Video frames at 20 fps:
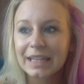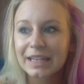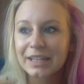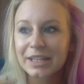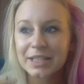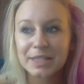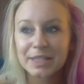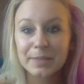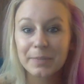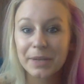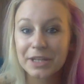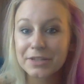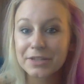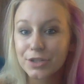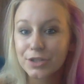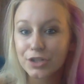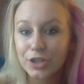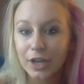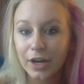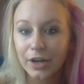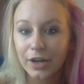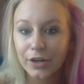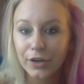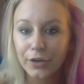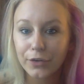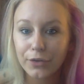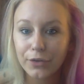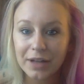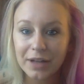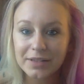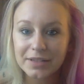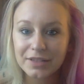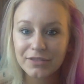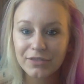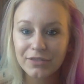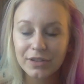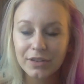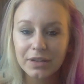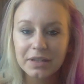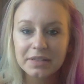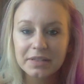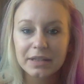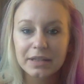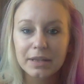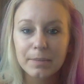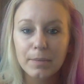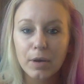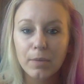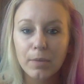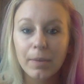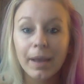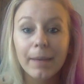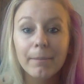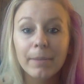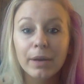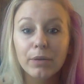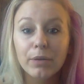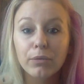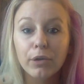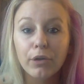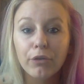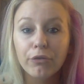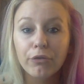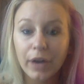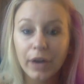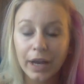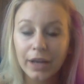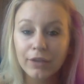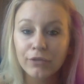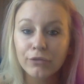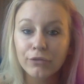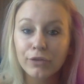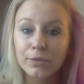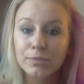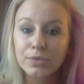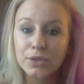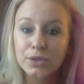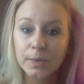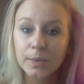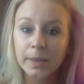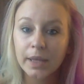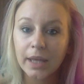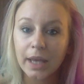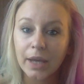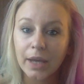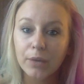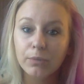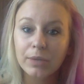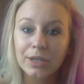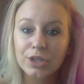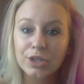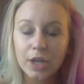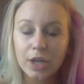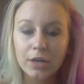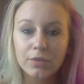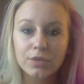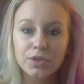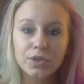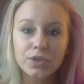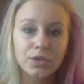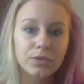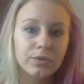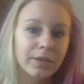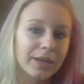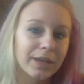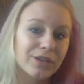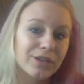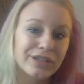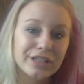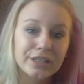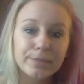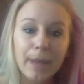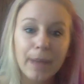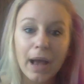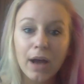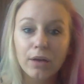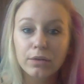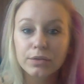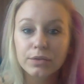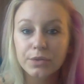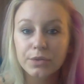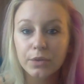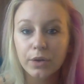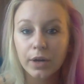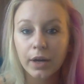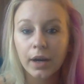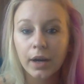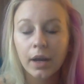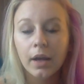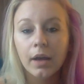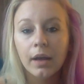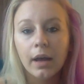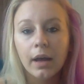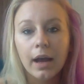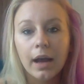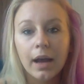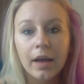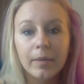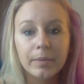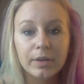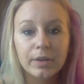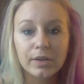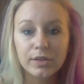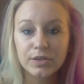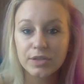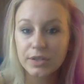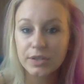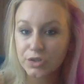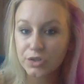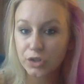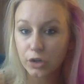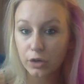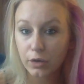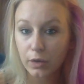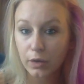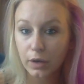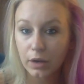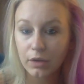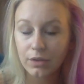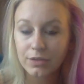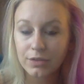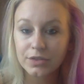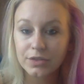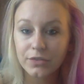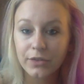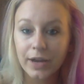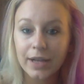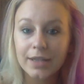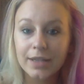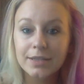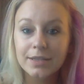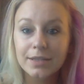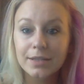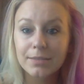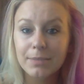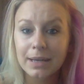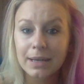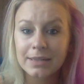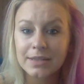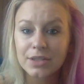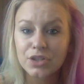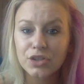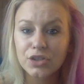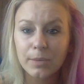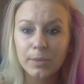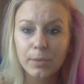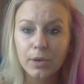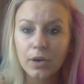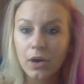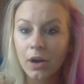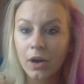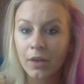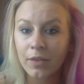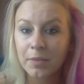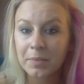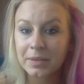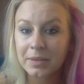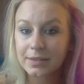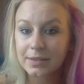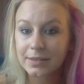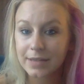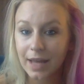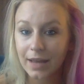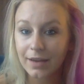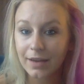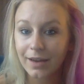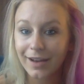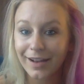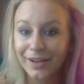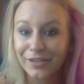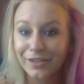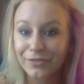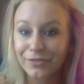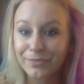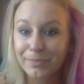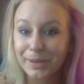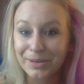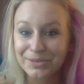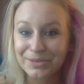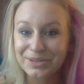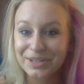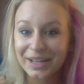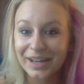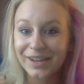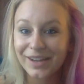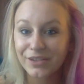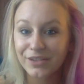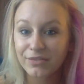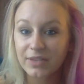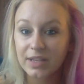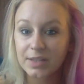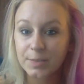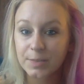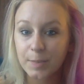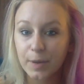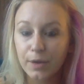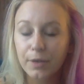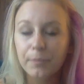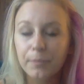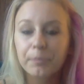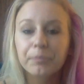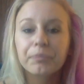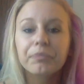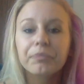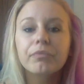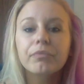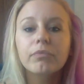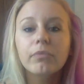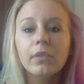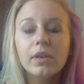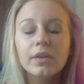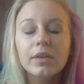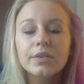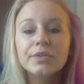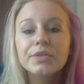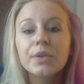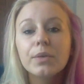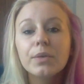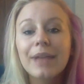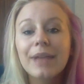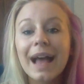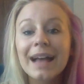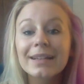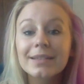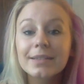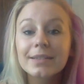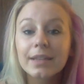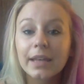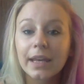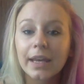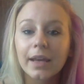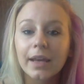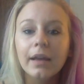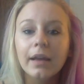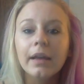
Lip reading: it's a place to share your thoughts and feelings at the moment, but refrain from doing it. Reach out to like your spouse or your sister or a close friend and message them or call them instead of posting it on Facebook. So lastly,